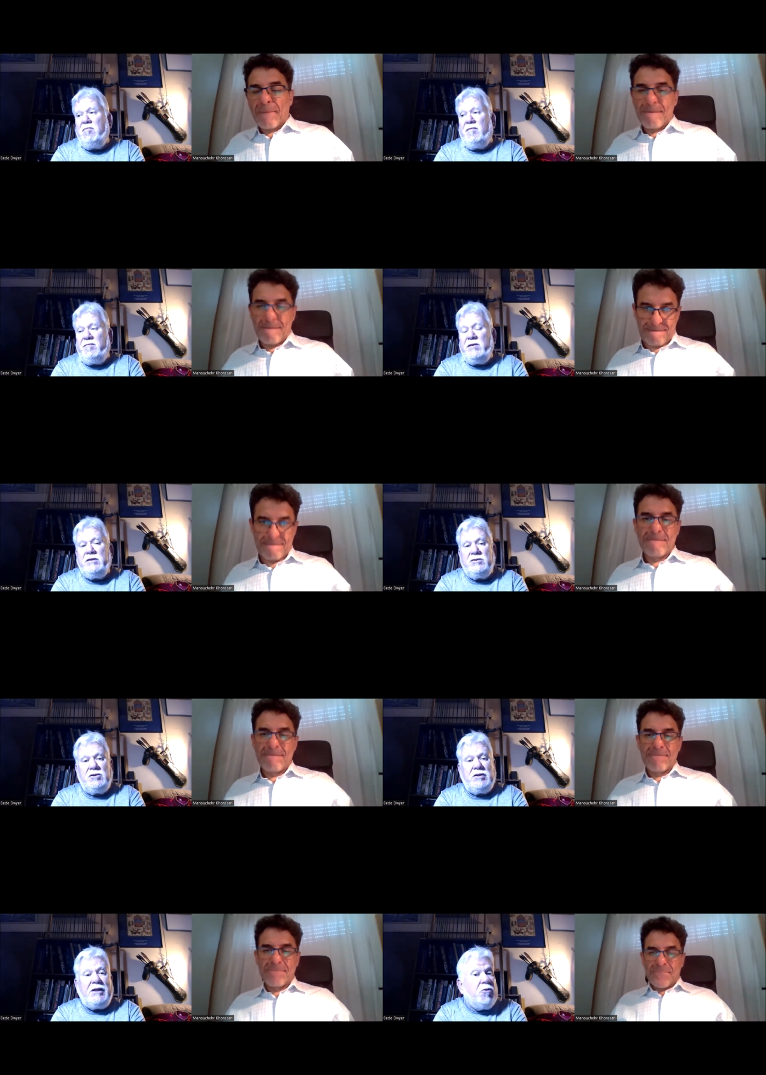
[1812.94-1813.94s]

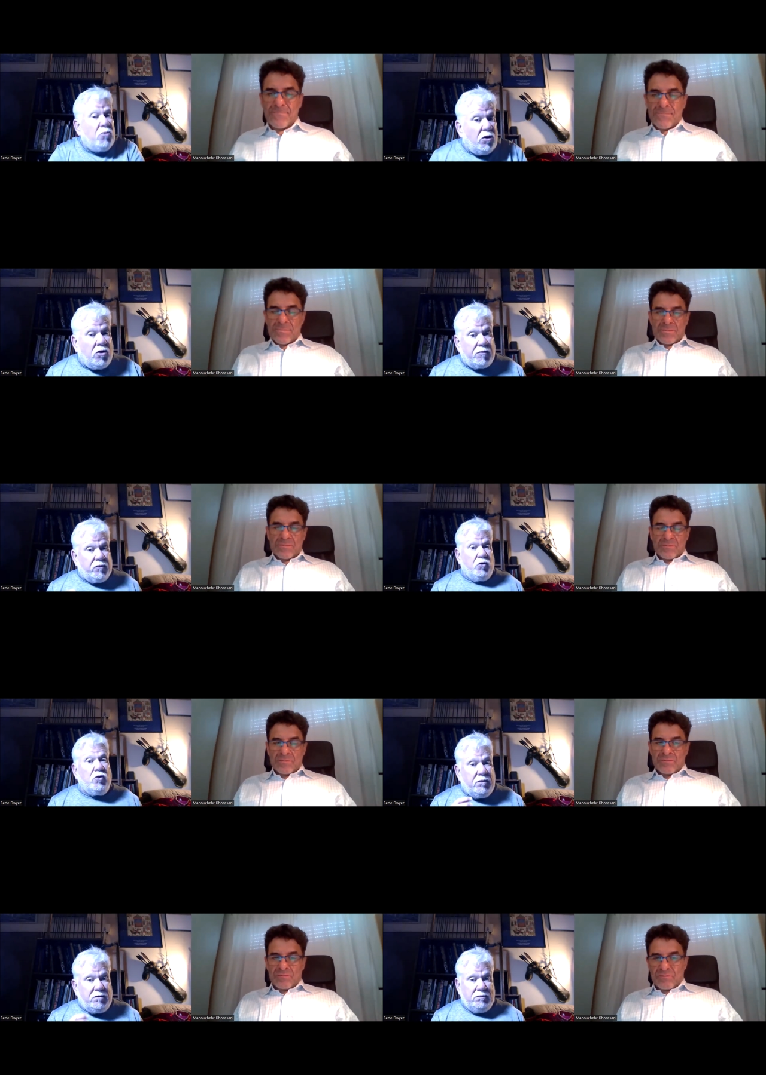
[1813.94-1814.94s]
Speaker 1: and there were a lot of
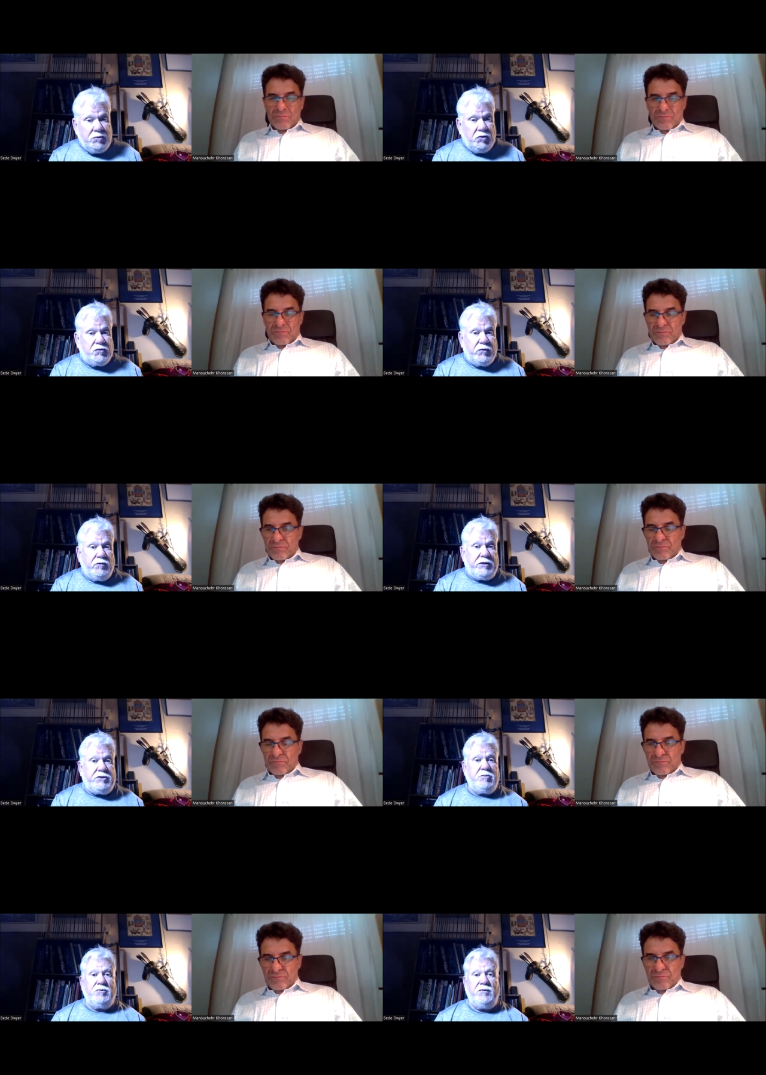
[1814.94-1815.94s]
good, useful
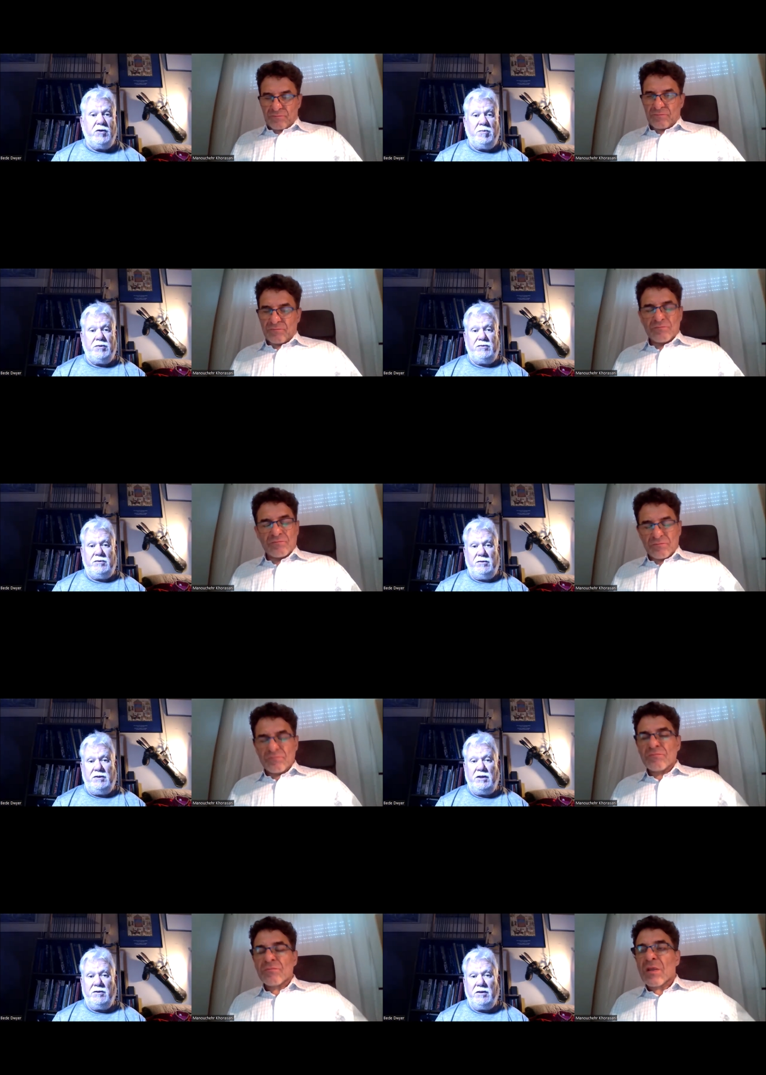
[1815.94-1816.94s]
vegetable fibers
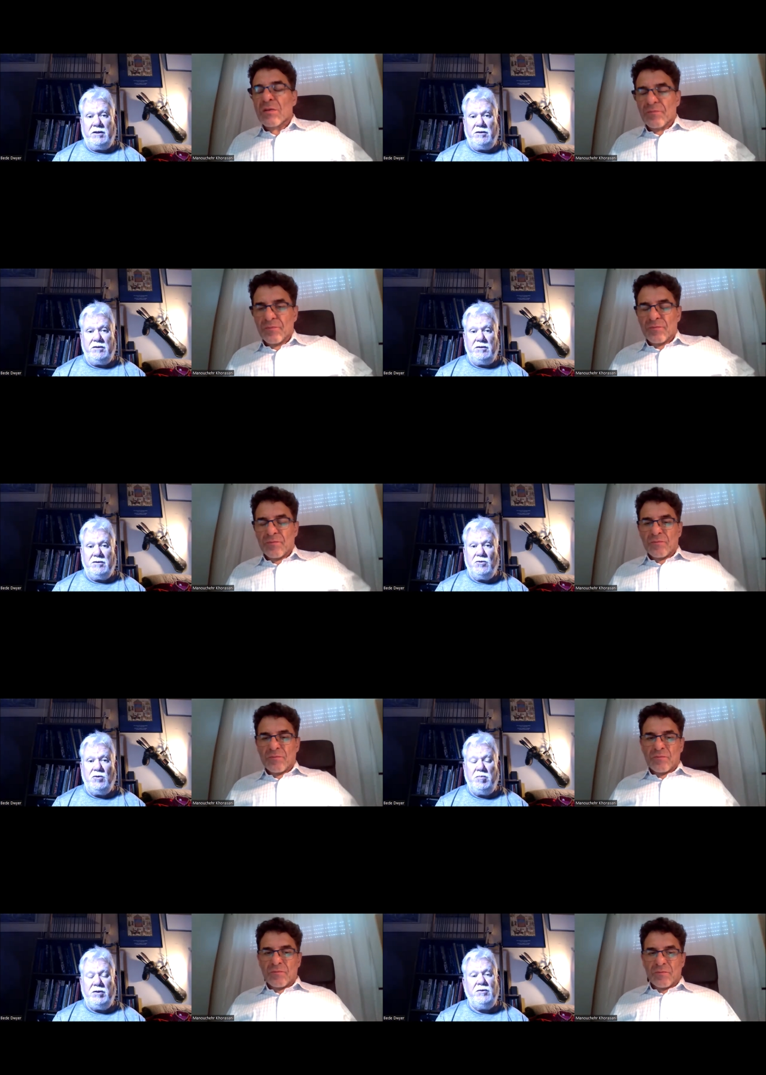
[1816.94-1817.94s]
that, mm-hmm. that
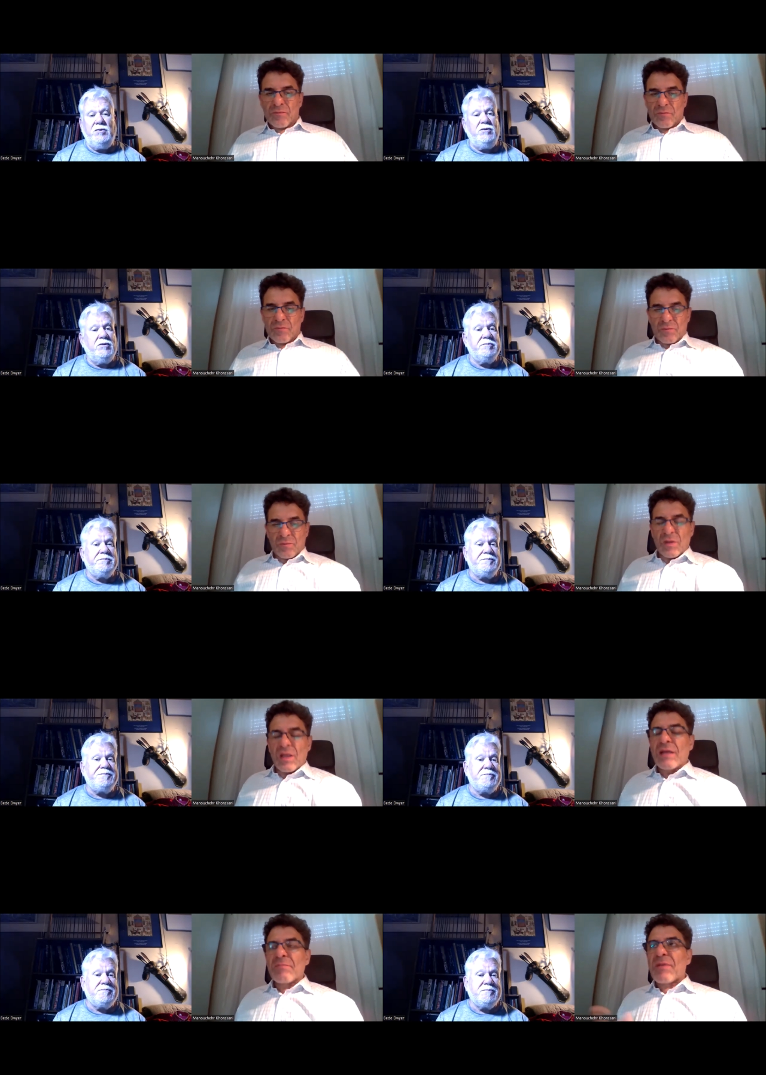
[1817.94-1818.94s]
could be used.
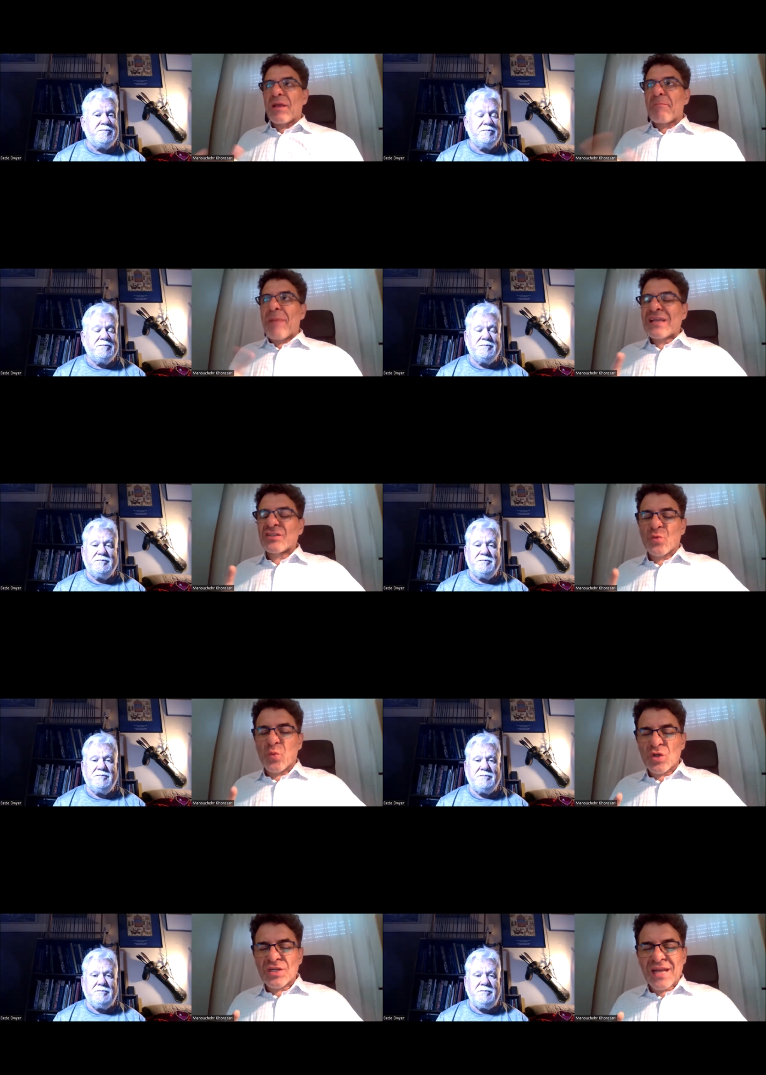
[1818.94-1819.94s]
Speaker 2: And back to
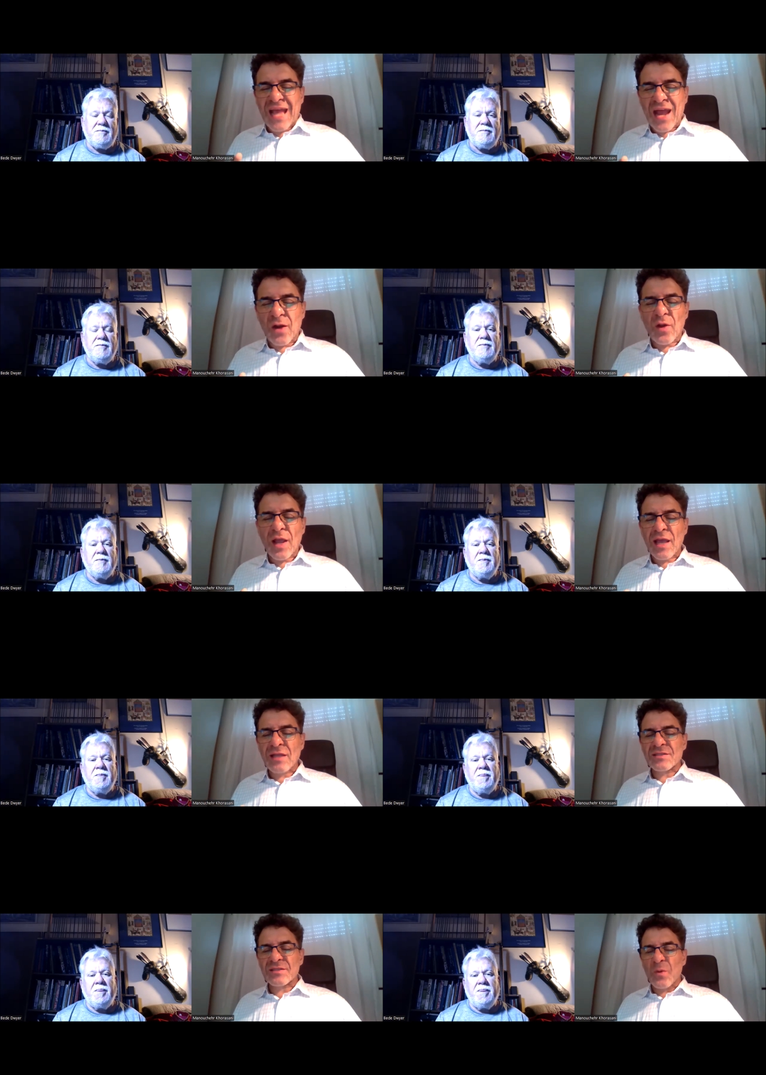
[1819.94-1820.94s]
wooden
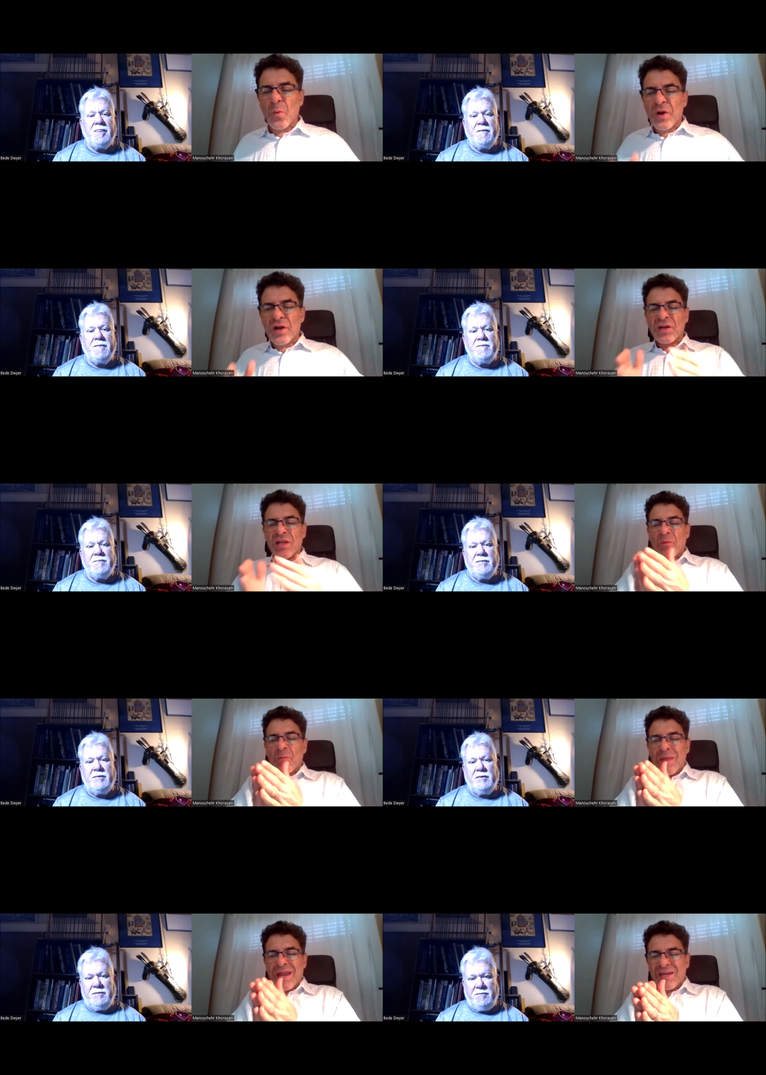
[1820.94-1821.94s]
arrowheads, were they
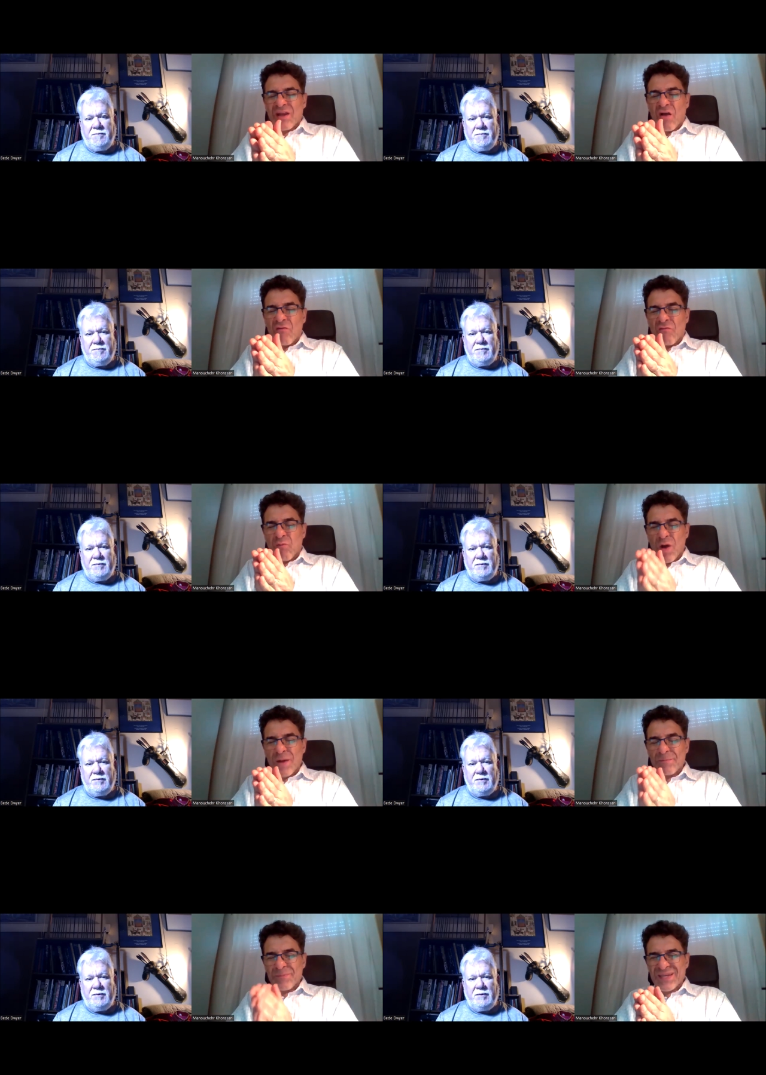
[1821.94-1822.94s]
made of
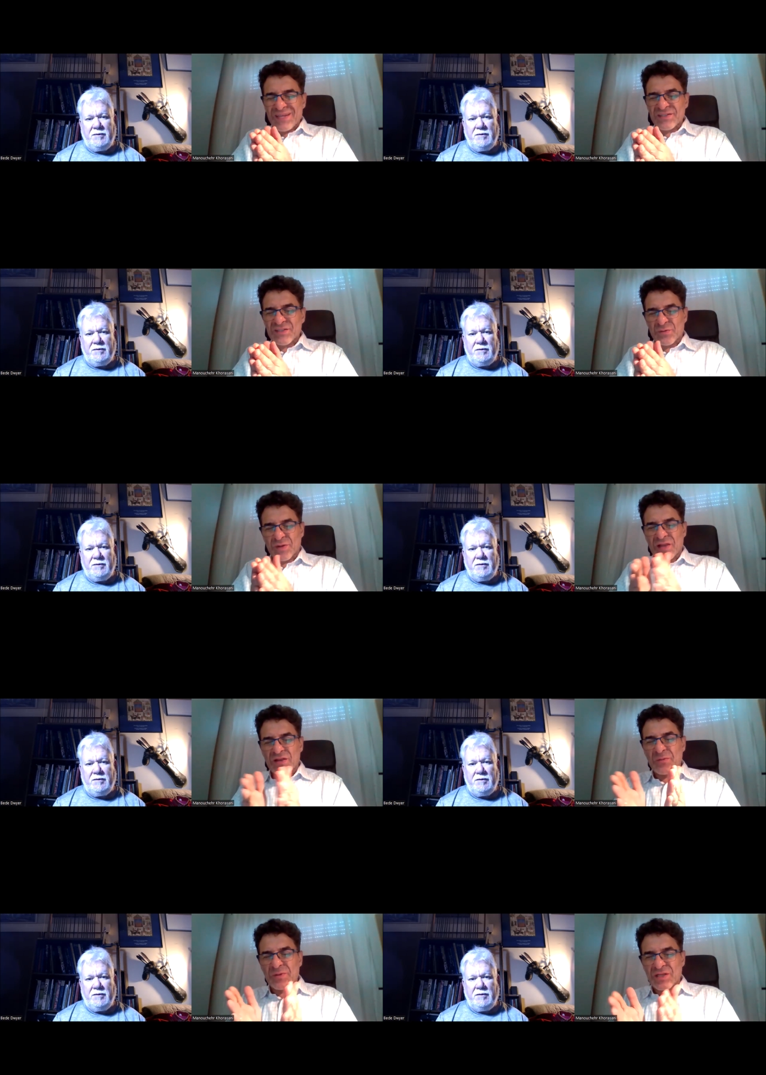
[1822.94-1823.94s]
one piece
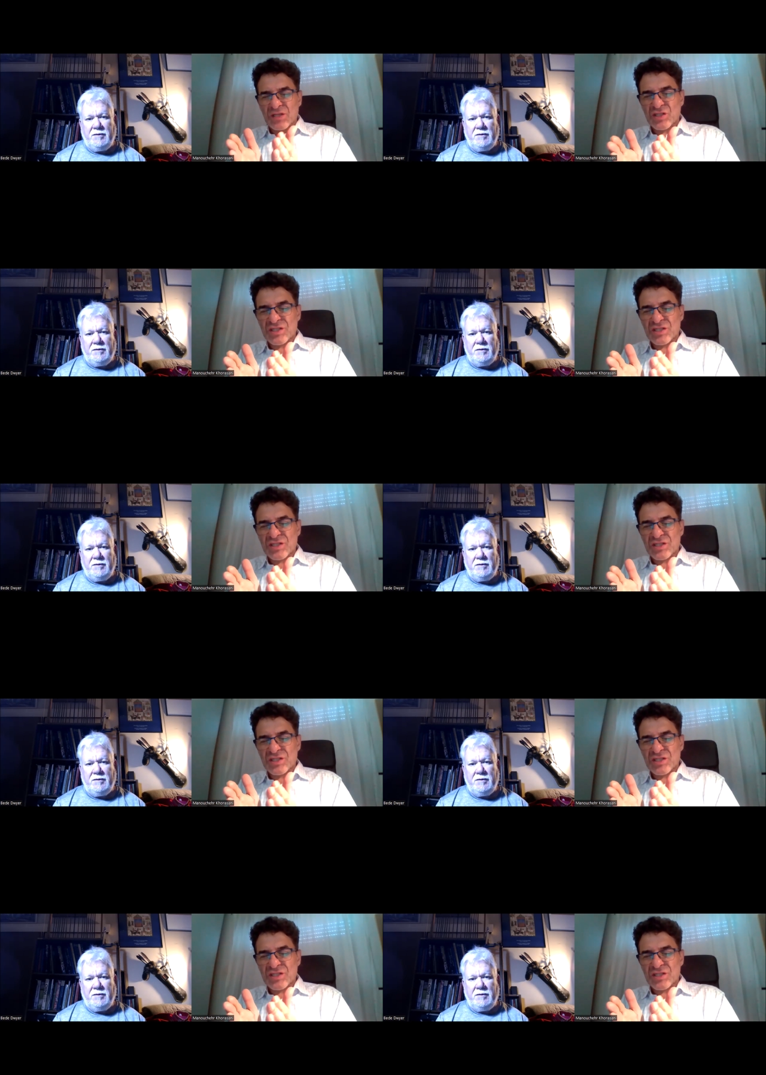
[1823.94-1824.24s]
together with the